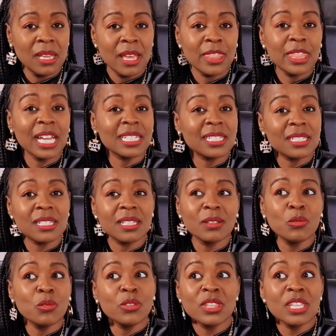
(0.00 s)
that
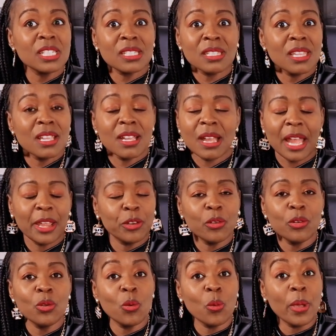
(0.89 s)
this thing, I
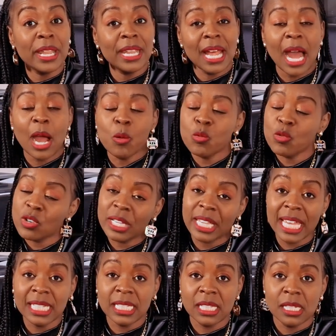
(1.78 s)
don't know when I will
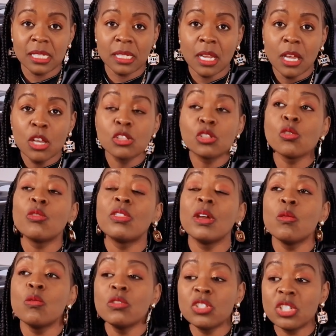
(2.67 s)
get it. So
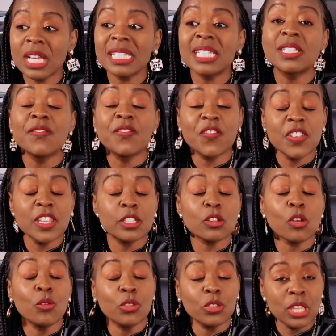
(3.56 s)
they will just feast
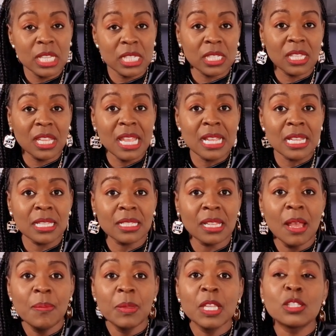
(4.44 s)
on these things.
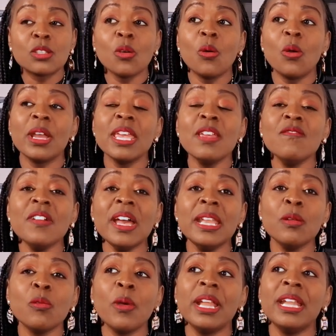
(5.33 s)
So
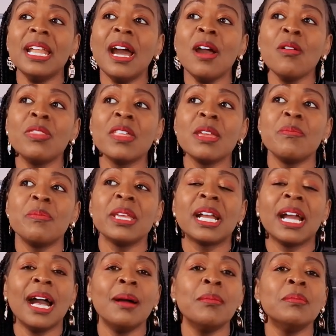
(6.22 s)
even when now they
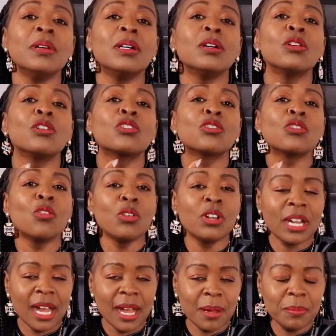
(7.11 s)
become
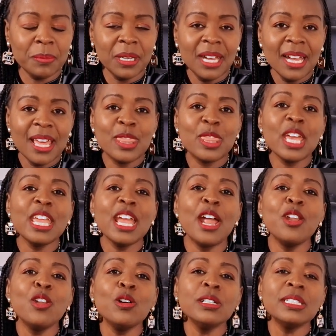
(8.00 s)
grown up, they
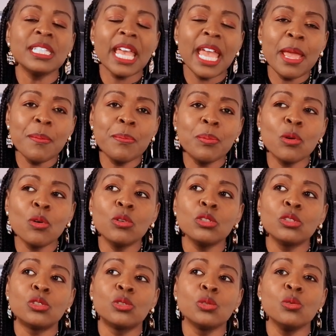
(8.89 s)
are not able
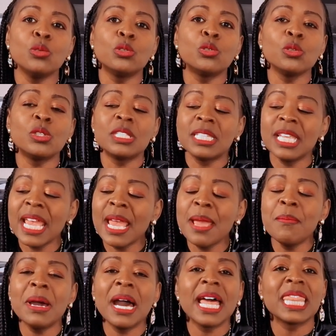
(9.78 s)
to
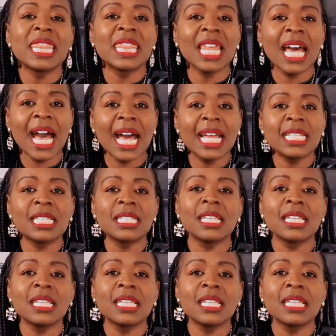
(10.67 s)
tame that